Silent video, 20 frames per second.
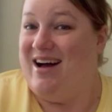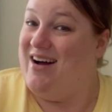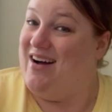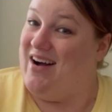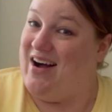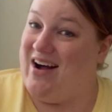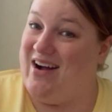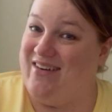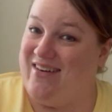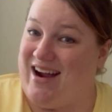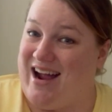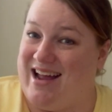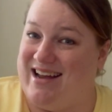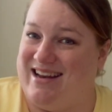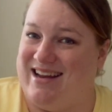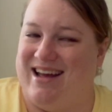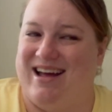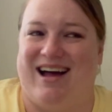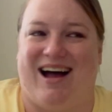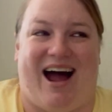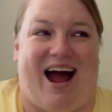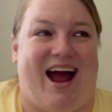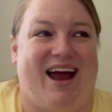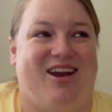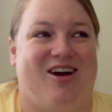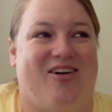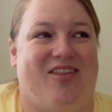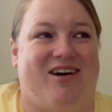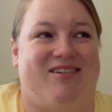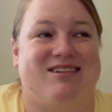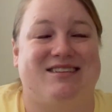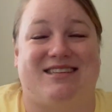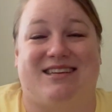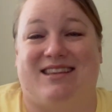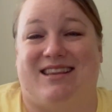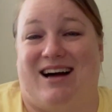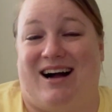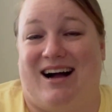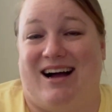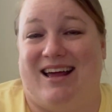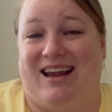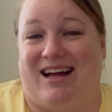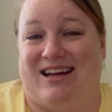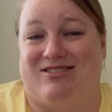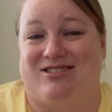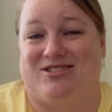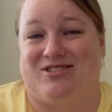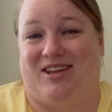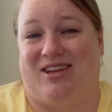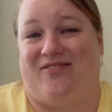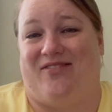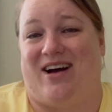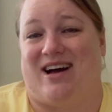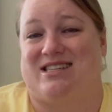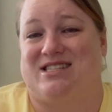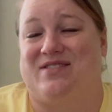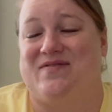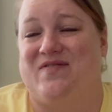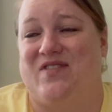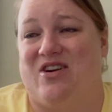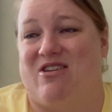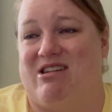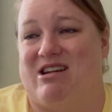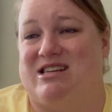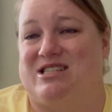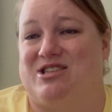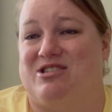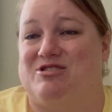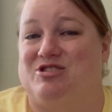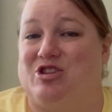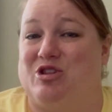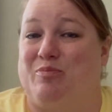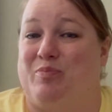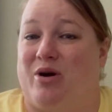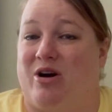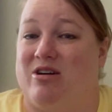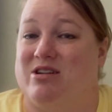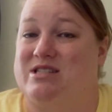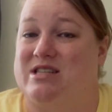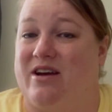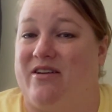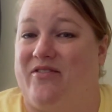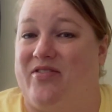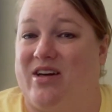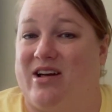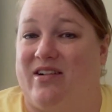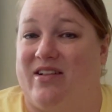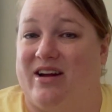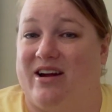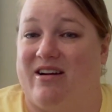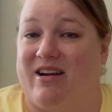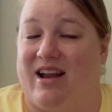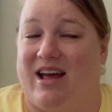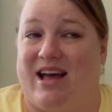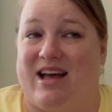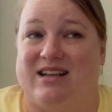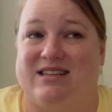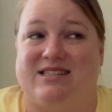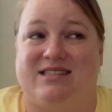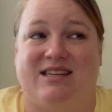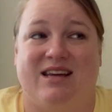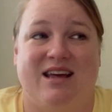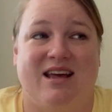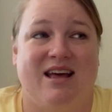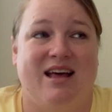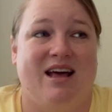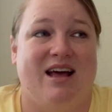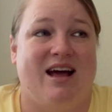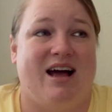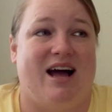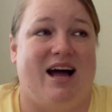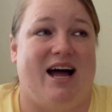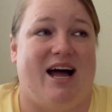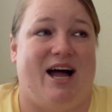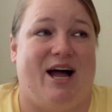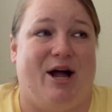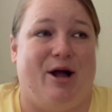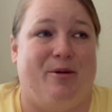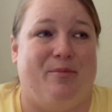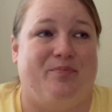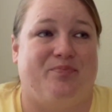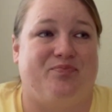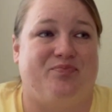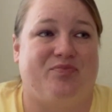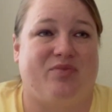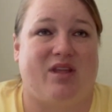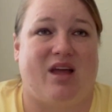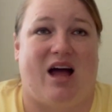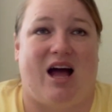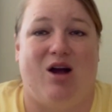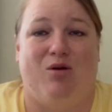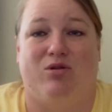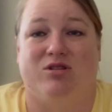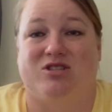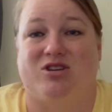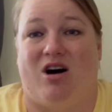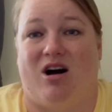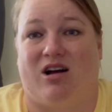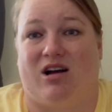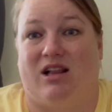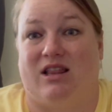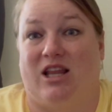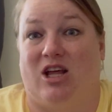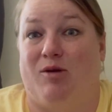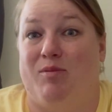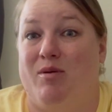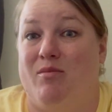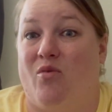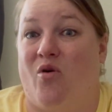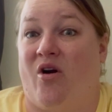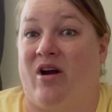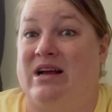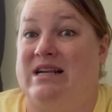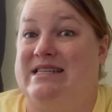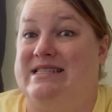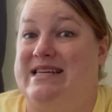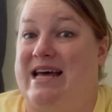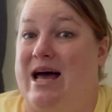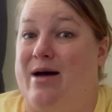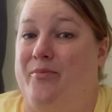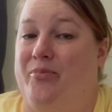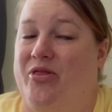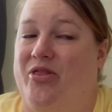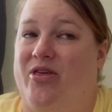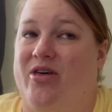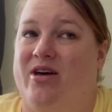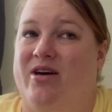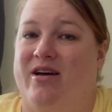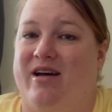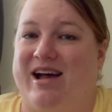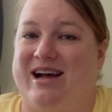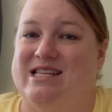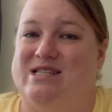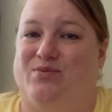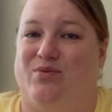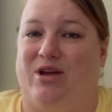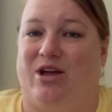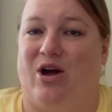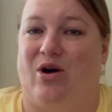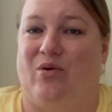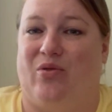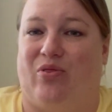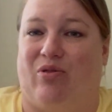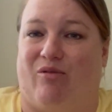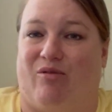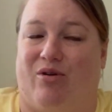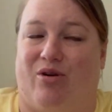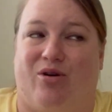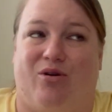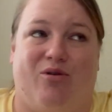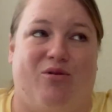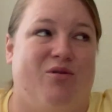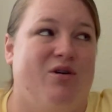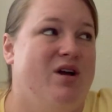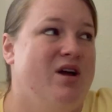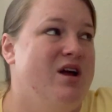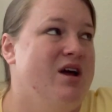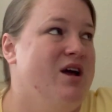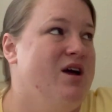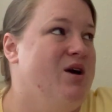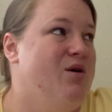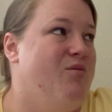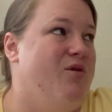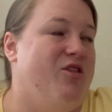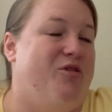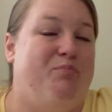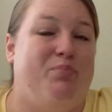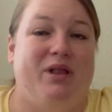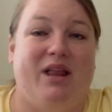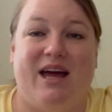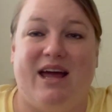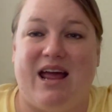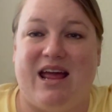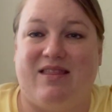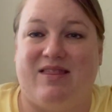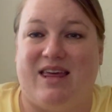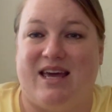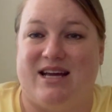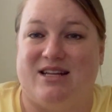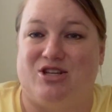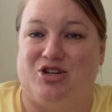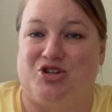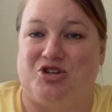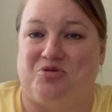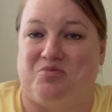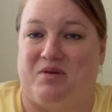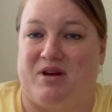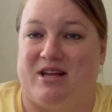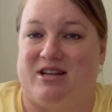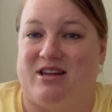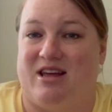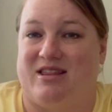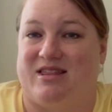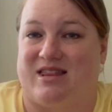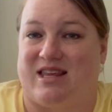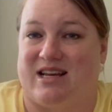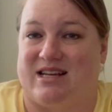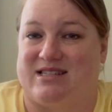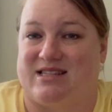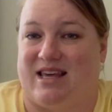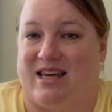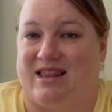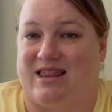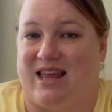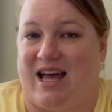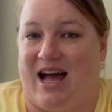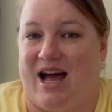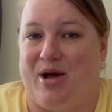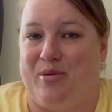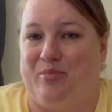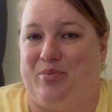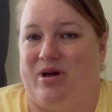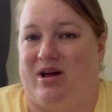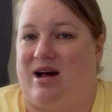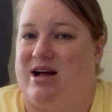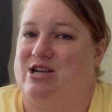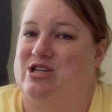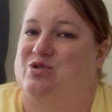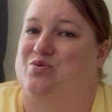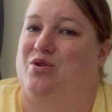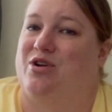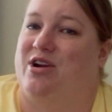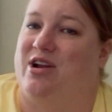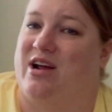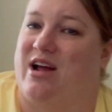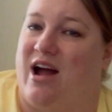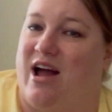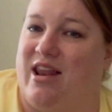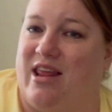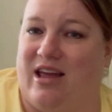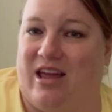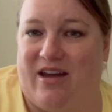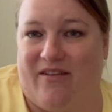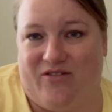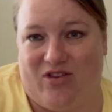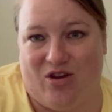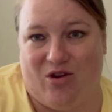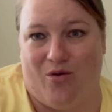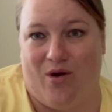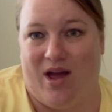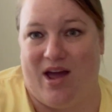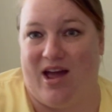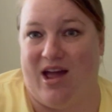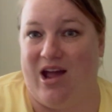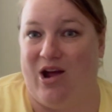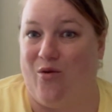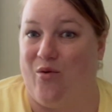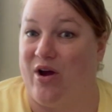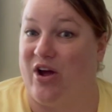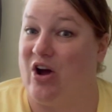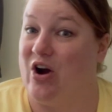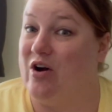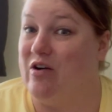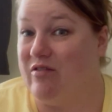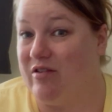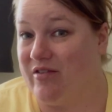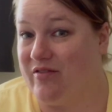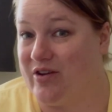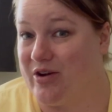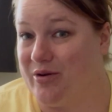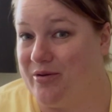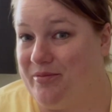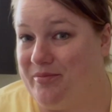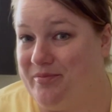All right, I know that was a lot. I was really fast and furious. Those are the parts of the clarinet. I will talk a little bit more in depth as we go through with playing the instrument and things like that, but I just wanted to kind of give you a quick overview.